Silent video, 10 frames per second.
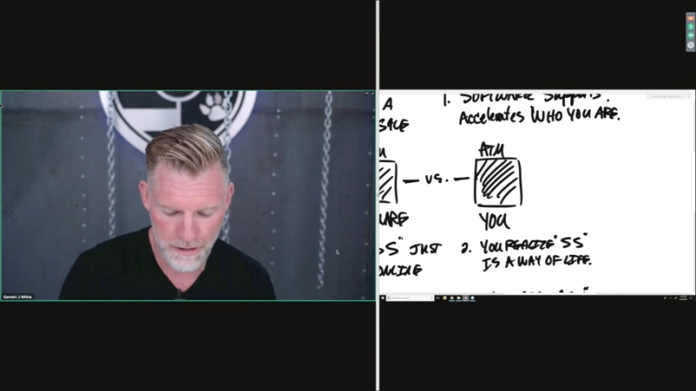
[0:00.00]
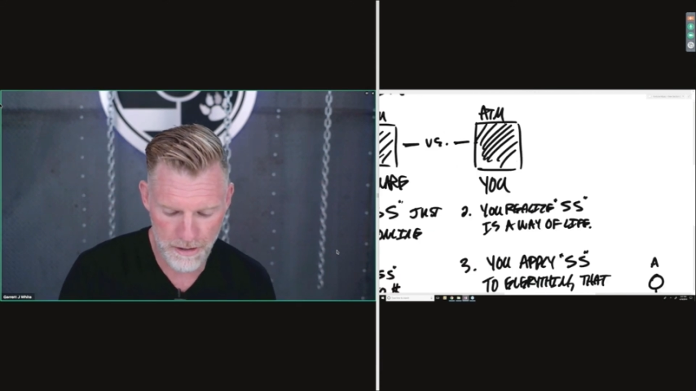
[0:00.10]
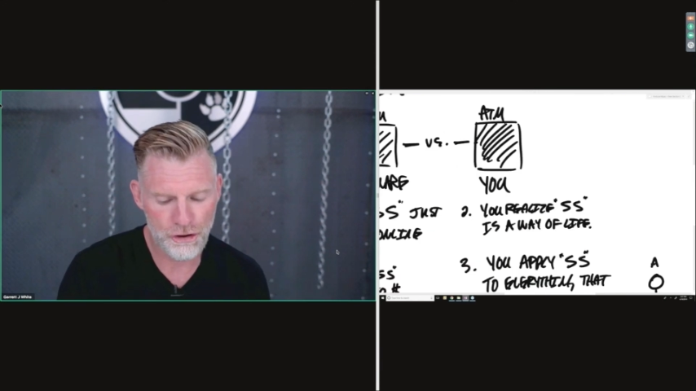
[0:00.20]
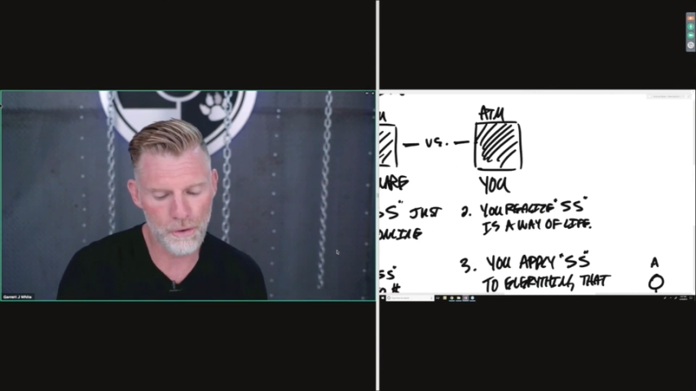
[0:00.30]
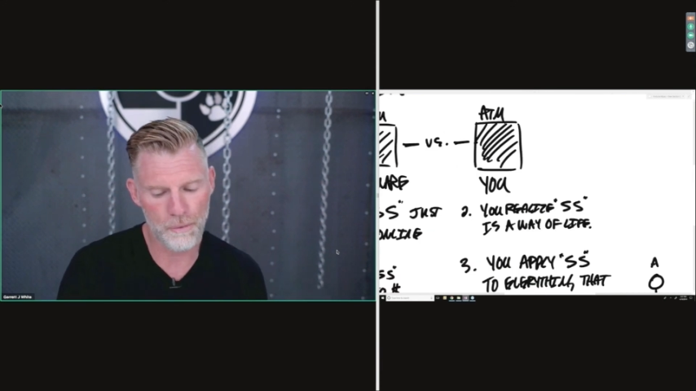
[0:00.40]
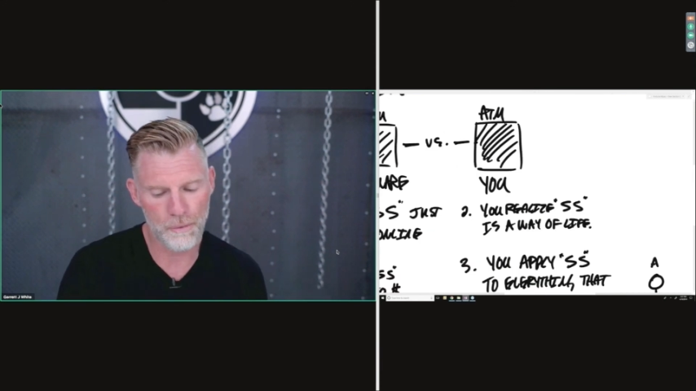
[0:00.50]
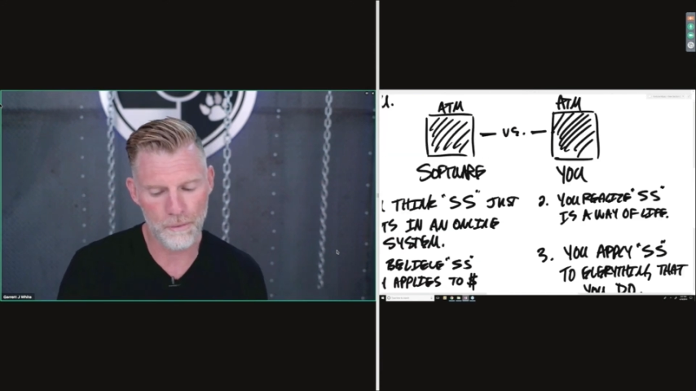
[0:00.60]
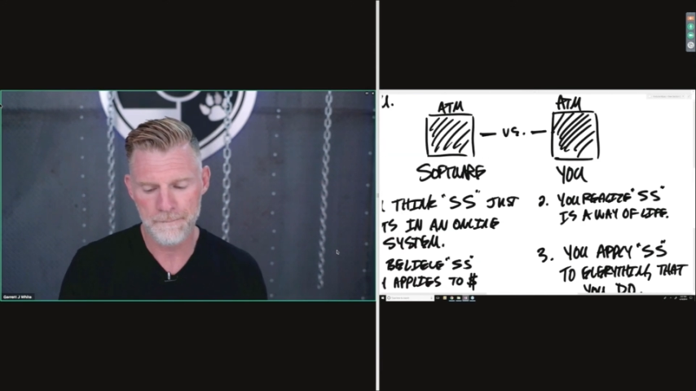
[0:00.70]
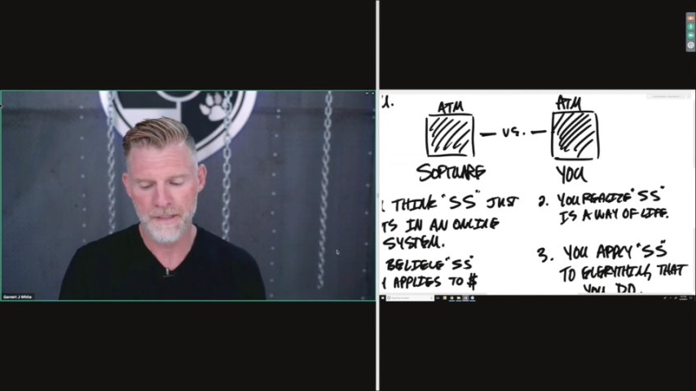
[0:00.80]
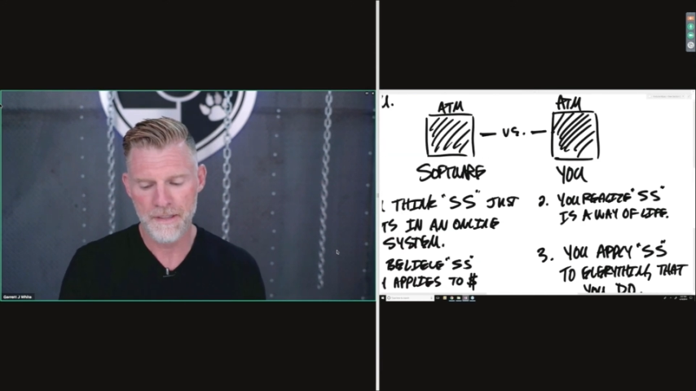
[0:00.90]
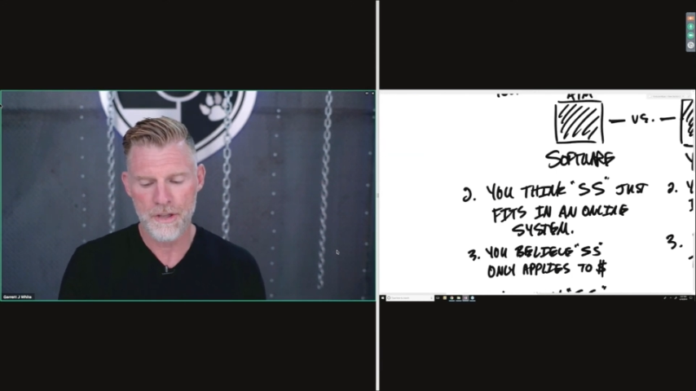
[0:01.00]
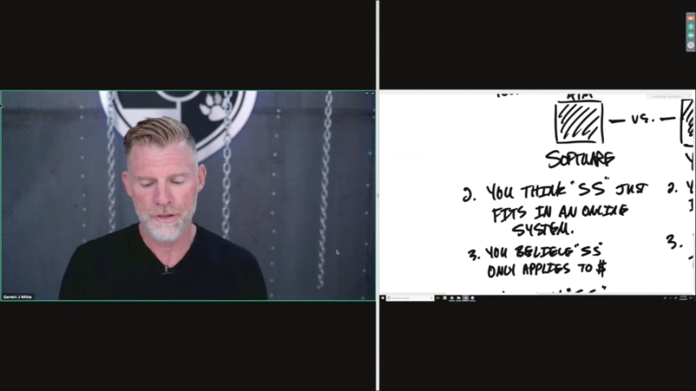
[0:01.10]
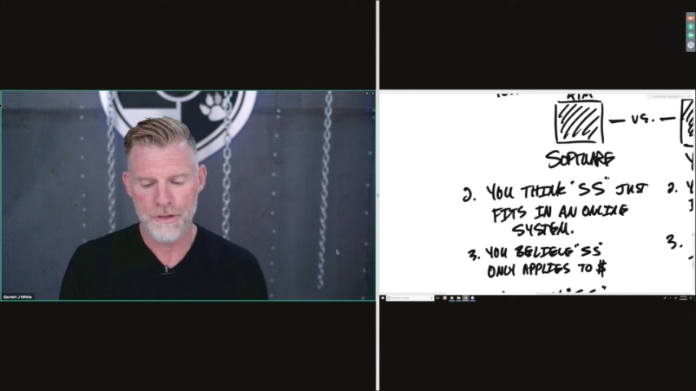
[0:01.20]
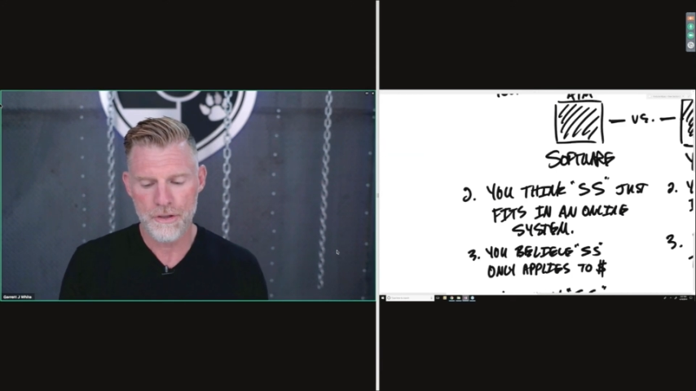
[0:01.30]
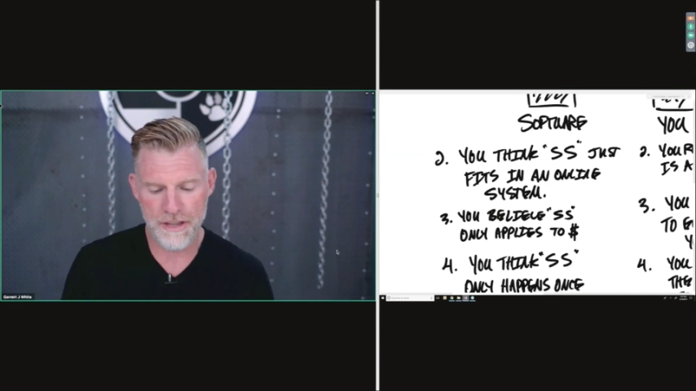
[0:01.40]
2,
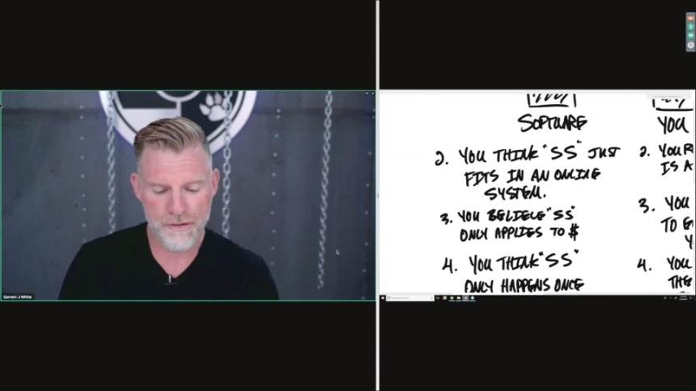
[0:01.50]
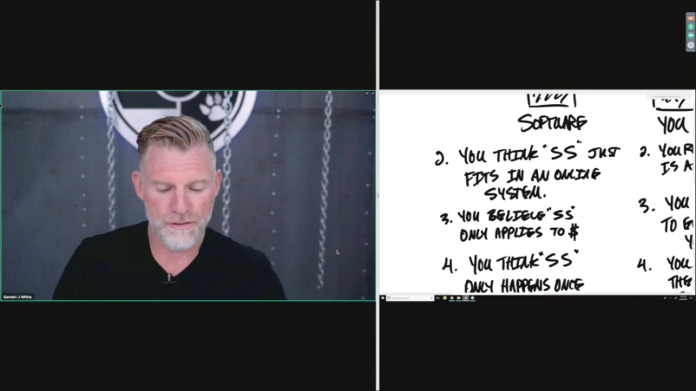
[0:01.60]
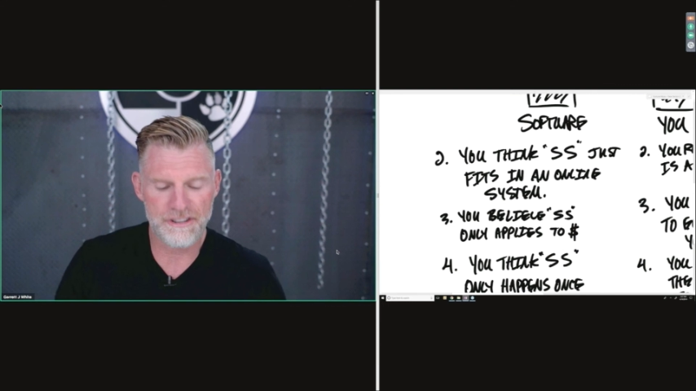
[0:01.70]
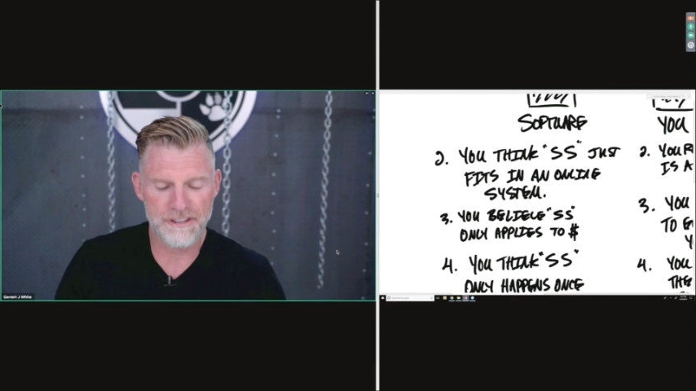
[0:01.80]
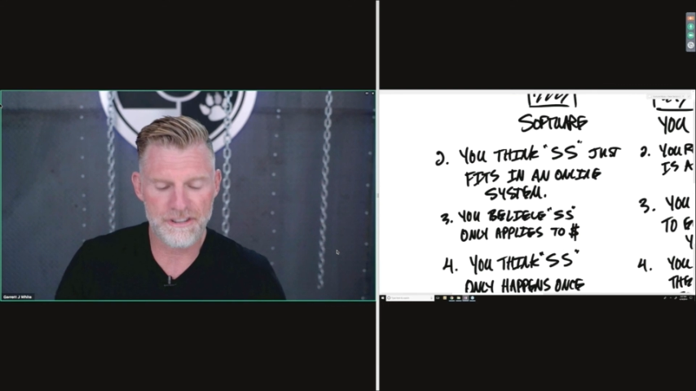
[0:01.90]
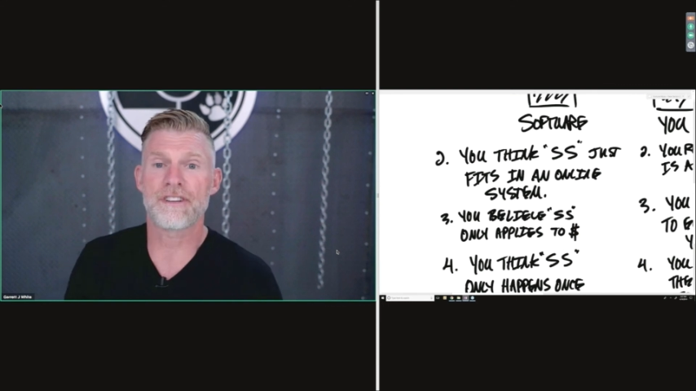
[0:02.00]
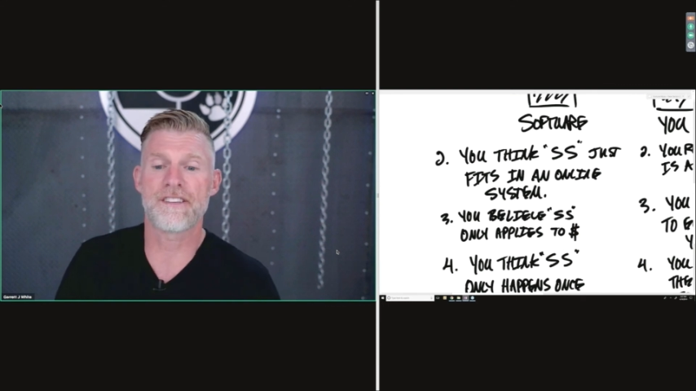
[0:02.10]
you think strategic